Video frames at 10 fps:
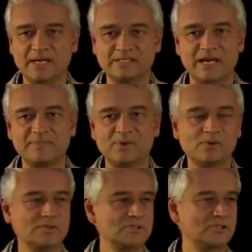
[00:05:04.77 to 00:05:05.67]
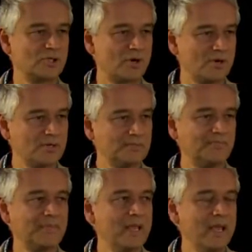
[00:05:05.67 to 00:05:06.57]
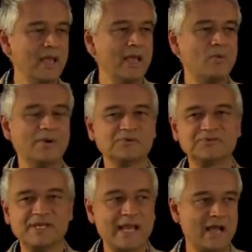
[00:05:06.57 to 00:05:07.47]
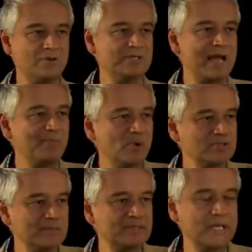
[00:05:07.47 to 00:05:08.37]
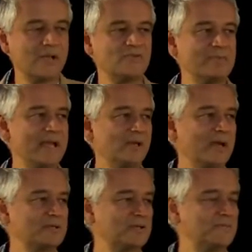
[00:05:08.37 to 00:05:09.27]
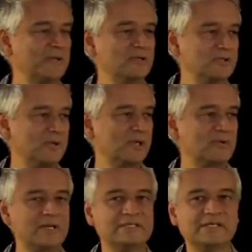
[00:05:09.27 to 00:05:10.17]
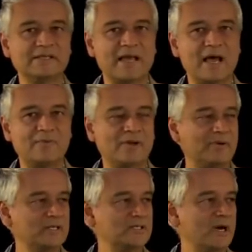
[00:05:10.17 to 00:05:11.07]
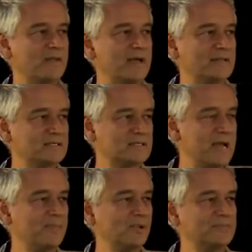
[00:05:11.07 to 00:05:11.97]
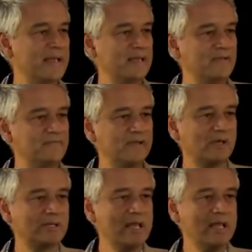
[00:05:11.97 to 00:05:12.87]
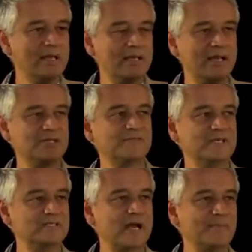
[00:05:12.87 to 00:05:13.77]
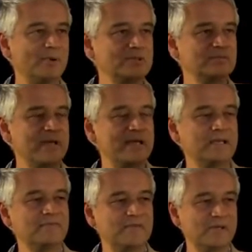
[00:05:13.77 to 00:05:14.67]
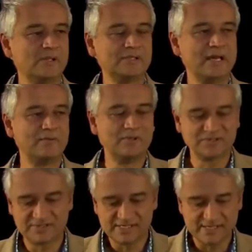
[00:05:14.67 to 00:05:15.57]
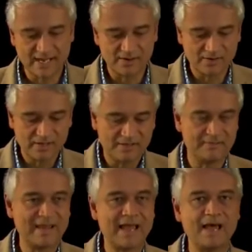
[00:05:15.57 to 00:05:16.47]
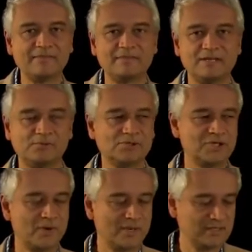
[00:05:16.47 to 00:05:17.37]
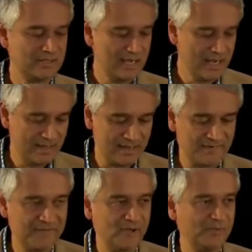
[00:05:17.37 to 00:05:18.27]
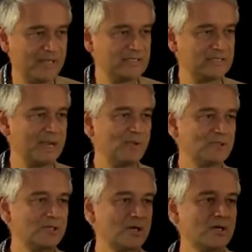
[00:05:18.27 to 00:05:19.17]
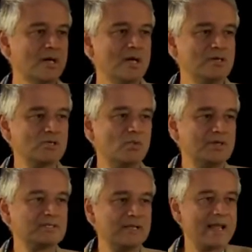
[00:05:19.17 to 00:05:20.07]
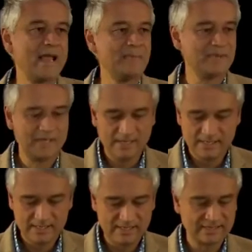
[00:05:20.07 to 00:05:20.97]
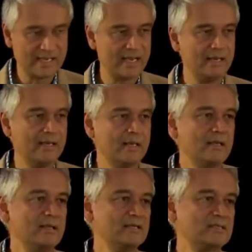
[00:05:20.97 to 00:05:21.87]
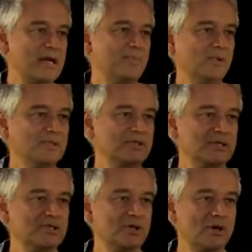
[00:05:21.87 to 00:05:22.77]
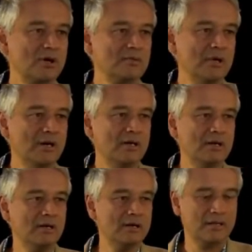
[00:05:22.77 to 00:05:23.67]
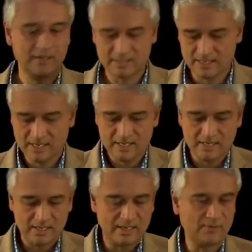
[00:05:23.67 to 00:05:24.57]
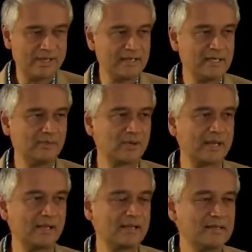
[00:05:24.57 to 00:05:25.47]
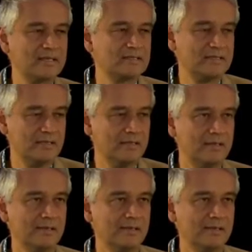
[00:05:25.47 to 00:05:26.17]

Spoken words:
make dipoles turn. We will see how dipoles themselves make electric fields. You can already see that. We already saw that. This dipole is making a field. Each of these dipoles is making a field. And we'll see later the math that will show us that a field makes a dipole turn. So what's going to happen is that this dipole is going to turn, and we'll end up looking like this.